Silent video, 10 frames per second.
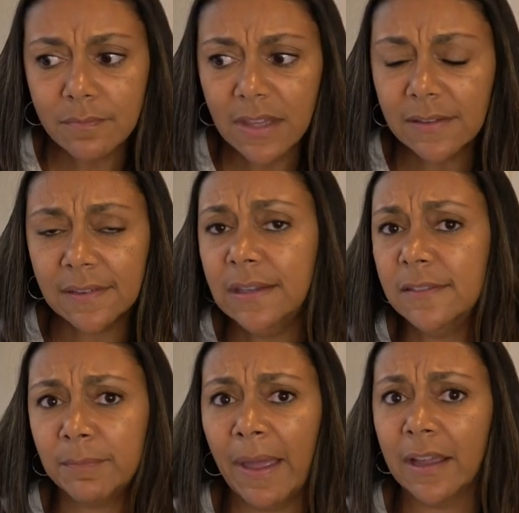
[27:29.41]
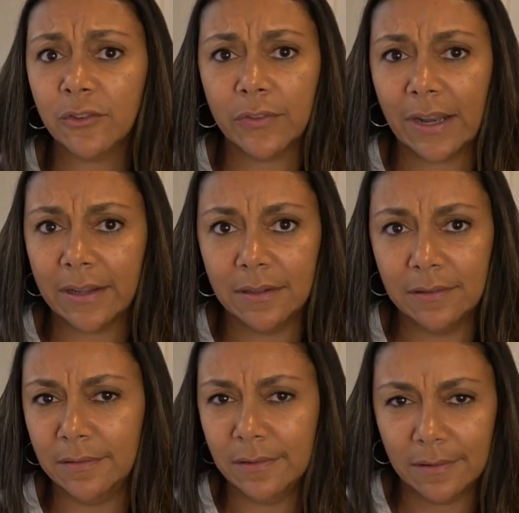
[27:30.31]
scenes back so that I
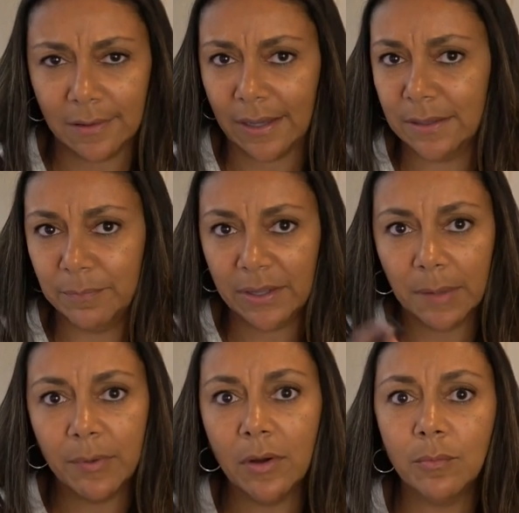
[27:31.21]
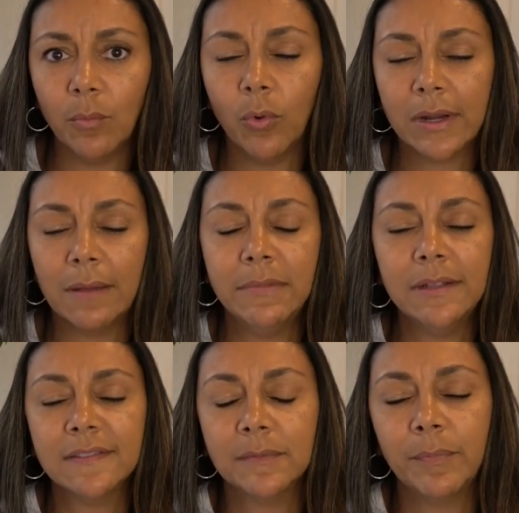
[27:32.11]
can kind of pick up on what I
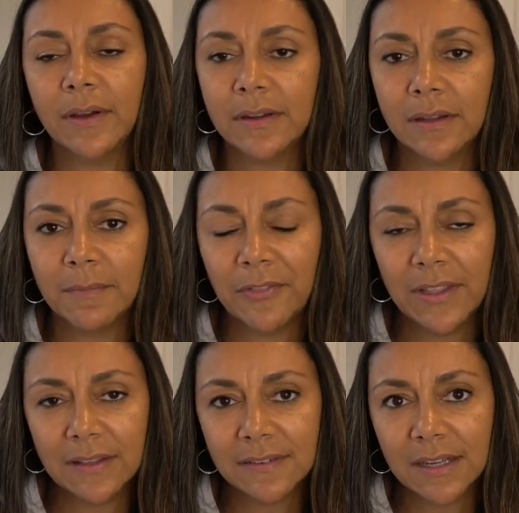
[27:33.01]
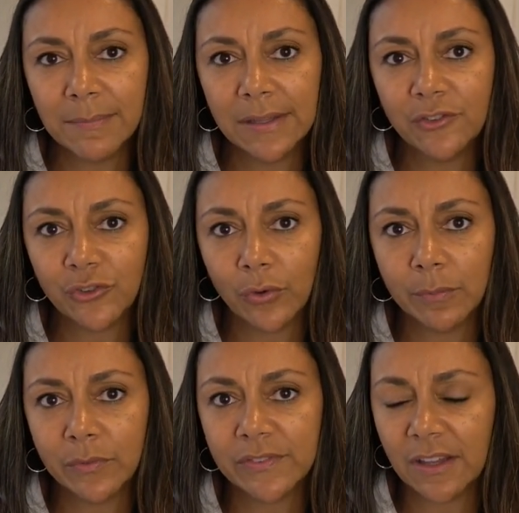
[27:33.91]
missed. But I think it's going to be
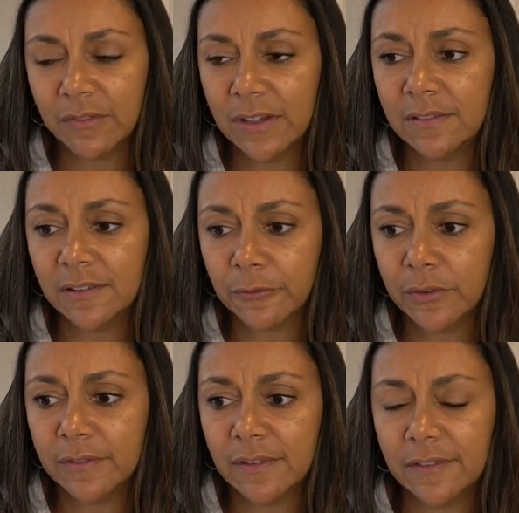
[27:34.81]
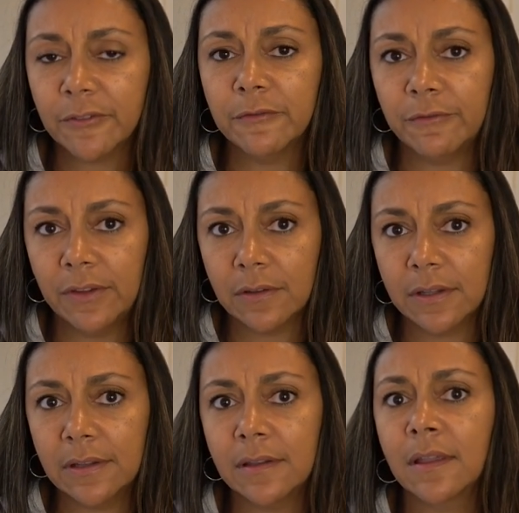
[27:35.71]
enjoyable. It's definitely different. It's a different
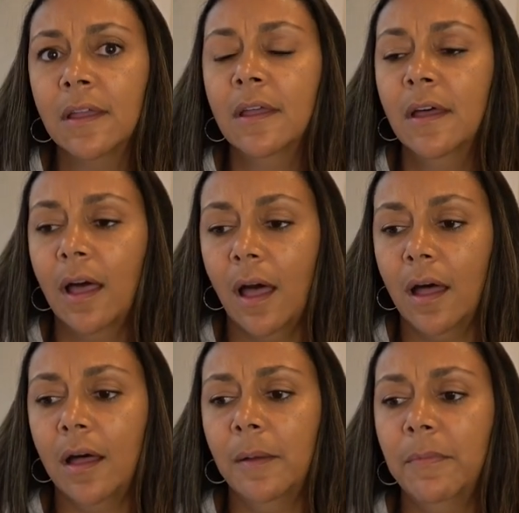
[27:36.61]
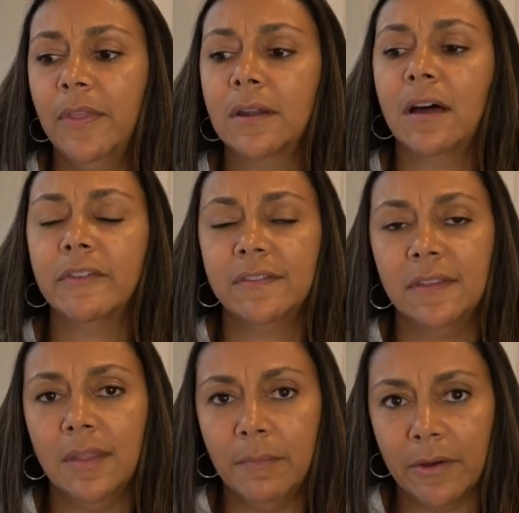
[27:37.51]
feeling. Then
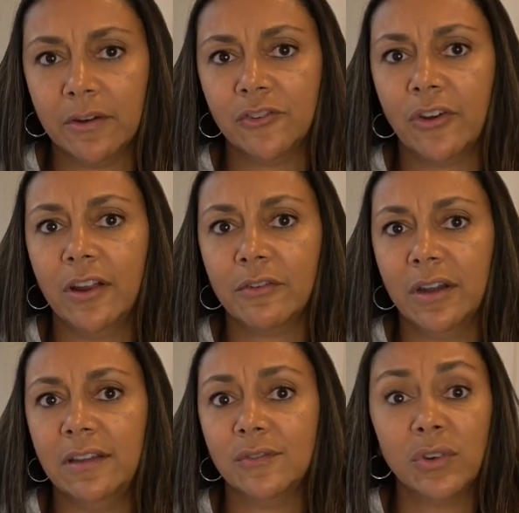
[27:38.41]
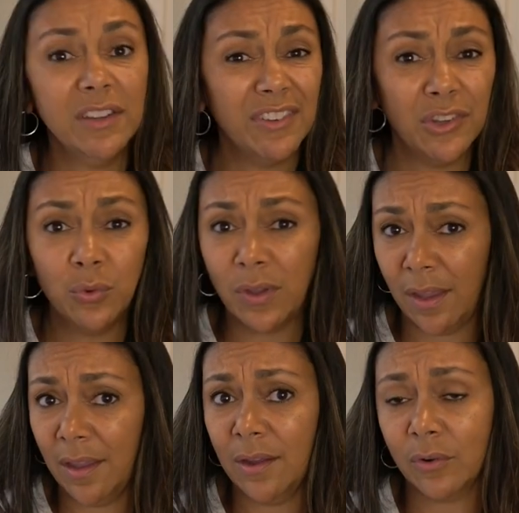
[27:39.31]
obviously the American Drag Race or even
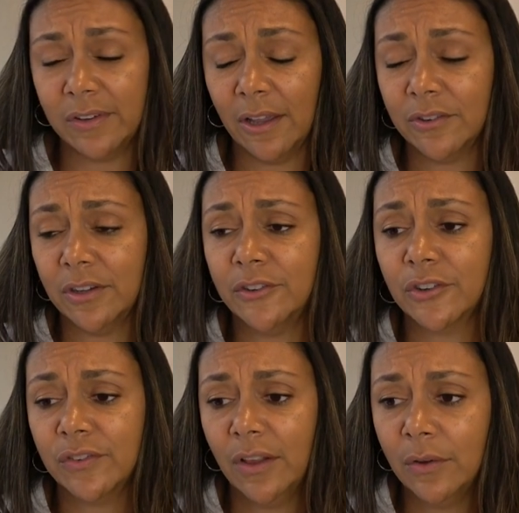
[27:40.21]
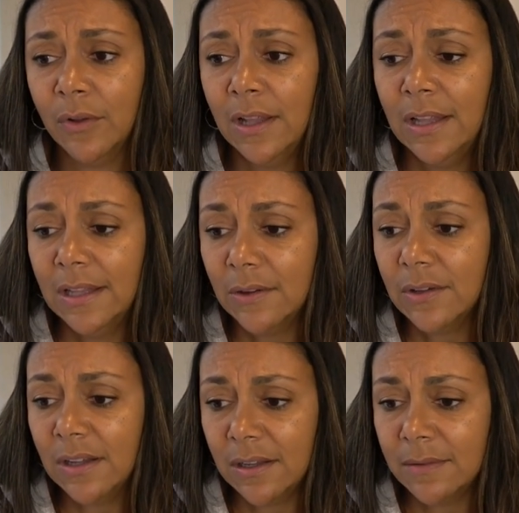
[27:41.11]
UK or Down Under. So
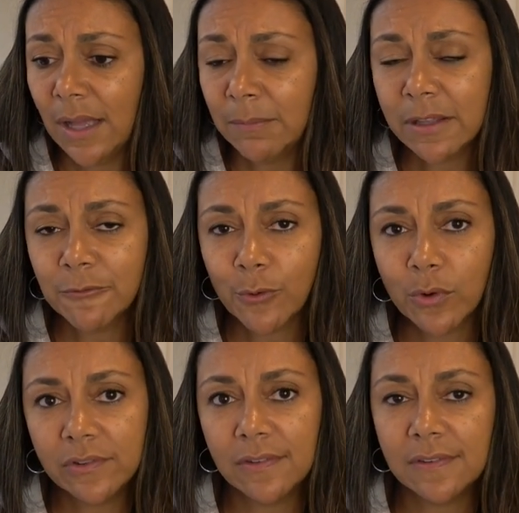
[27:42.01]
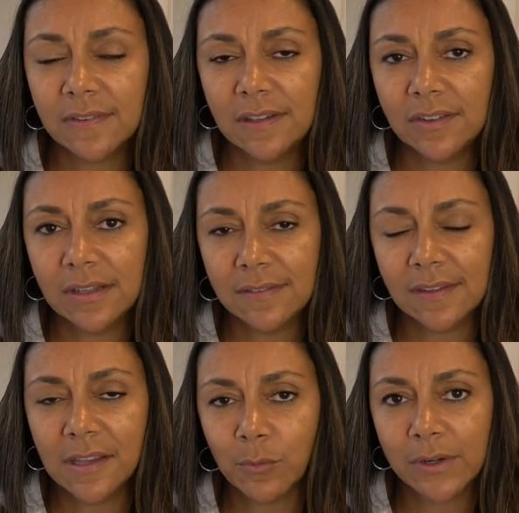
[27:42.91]
I'm looking forward to this season and
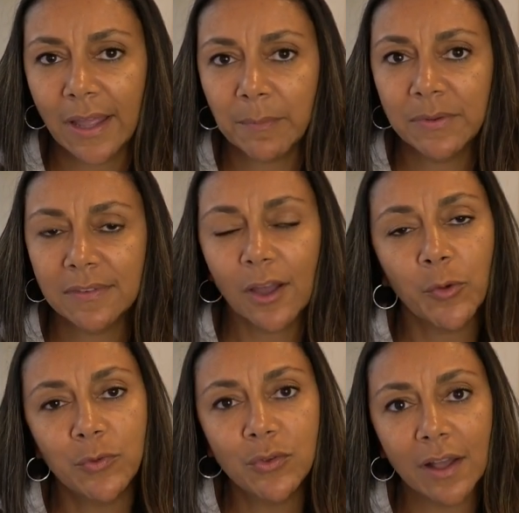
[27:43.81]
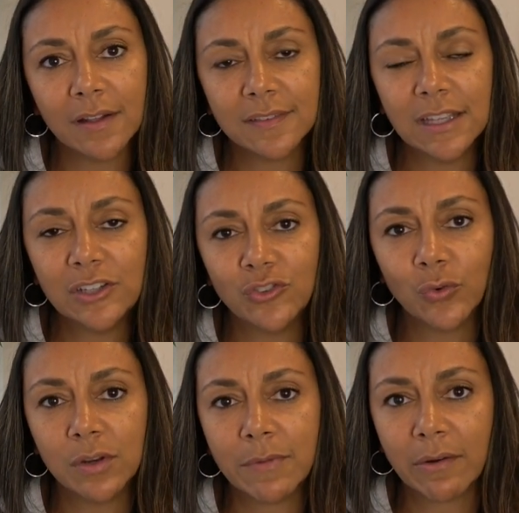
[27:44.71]
seeing what happens. I hope you guys
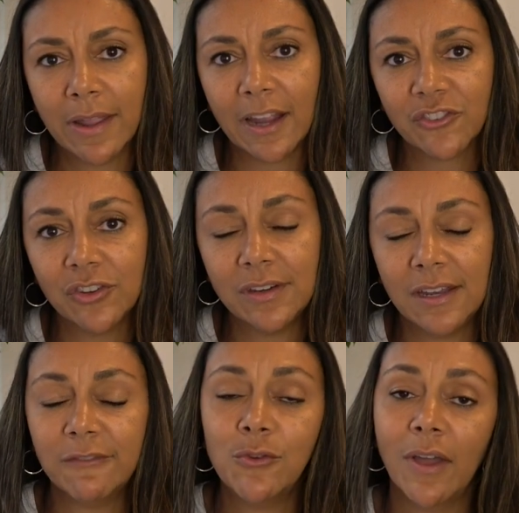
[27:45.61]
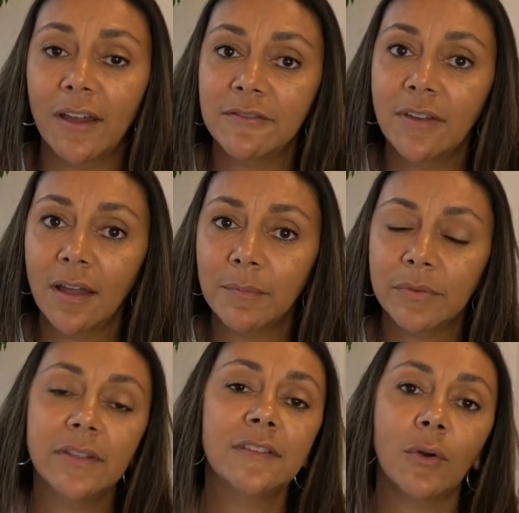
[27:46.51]
enjoyed my reaction. And if you have not,
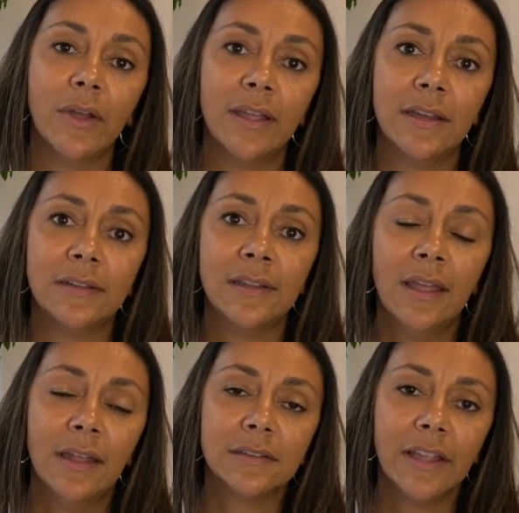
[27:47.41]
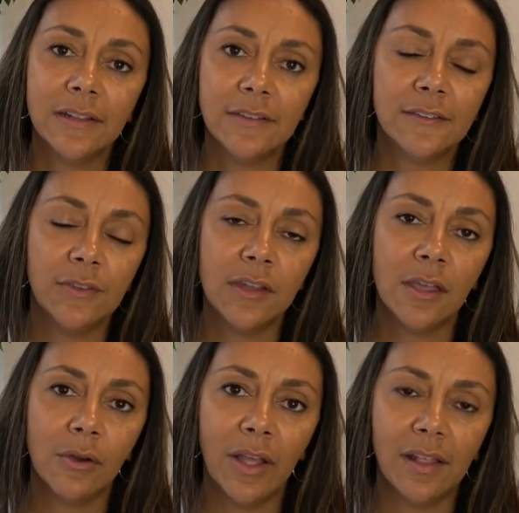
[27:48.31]
please go ahead, like this
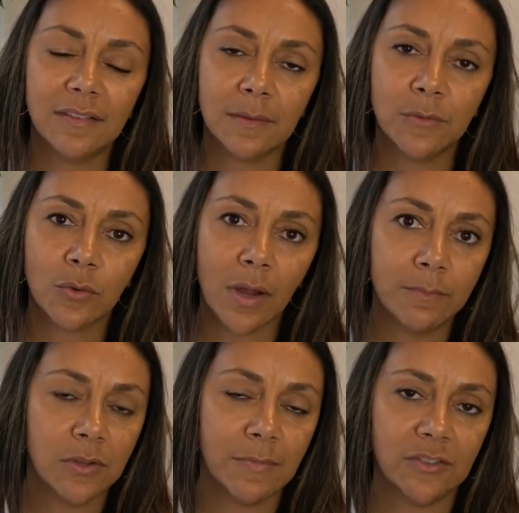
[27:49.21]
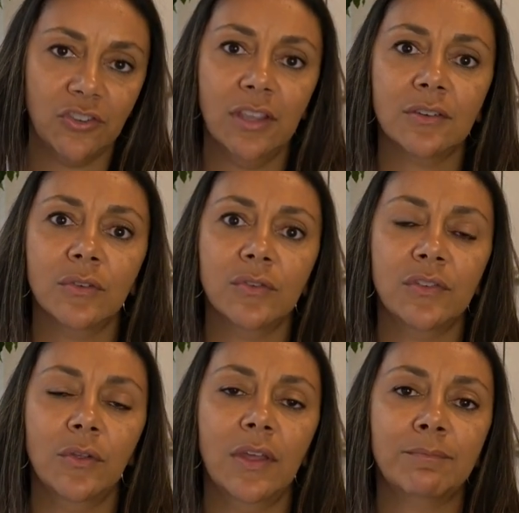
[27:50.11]
video and subscribe to my channel
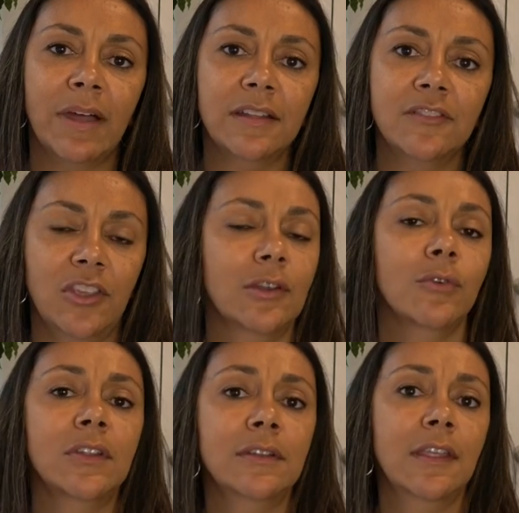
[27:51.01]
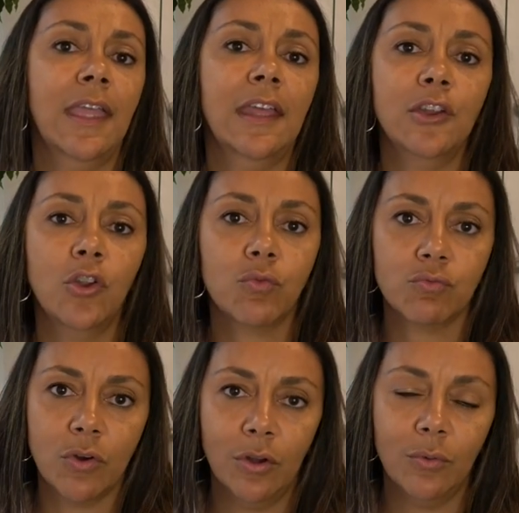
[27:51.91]
so that my channel can
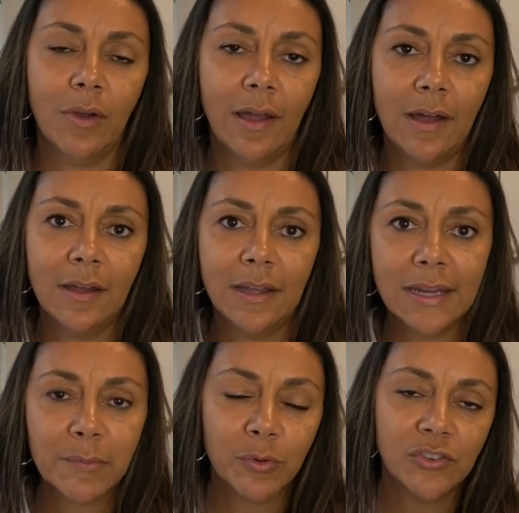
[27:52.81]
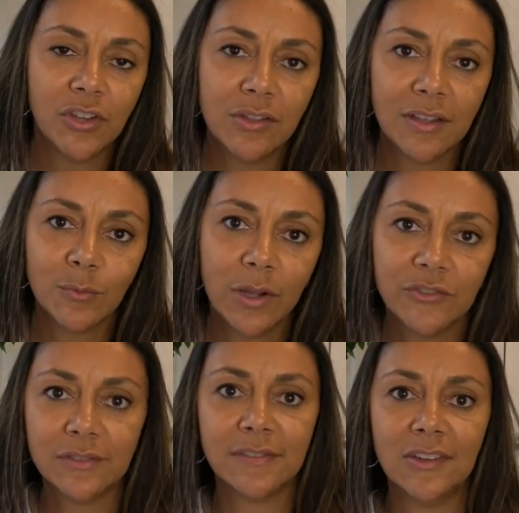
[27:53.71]
grow. And I appreciate you guys
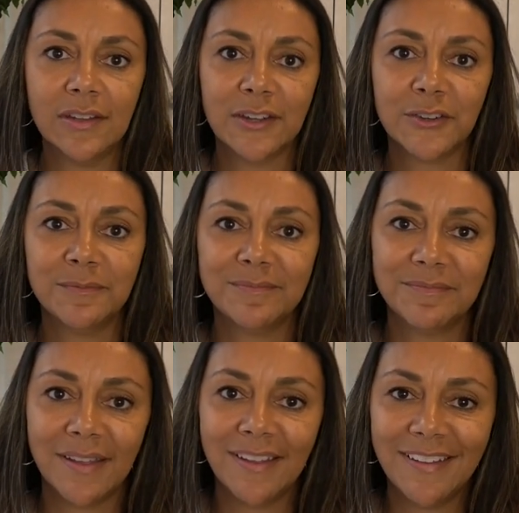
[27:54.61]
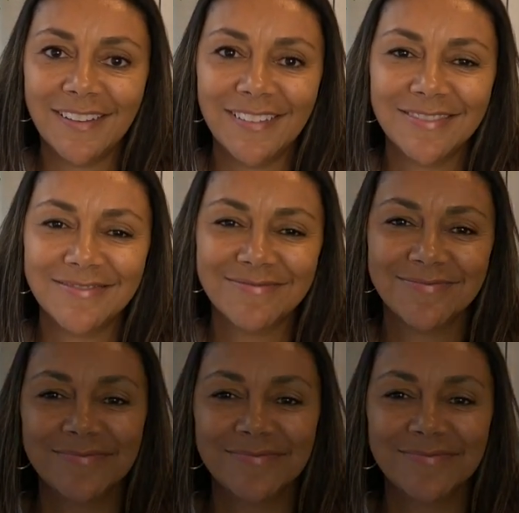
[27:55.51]
watching. See you later. Bye.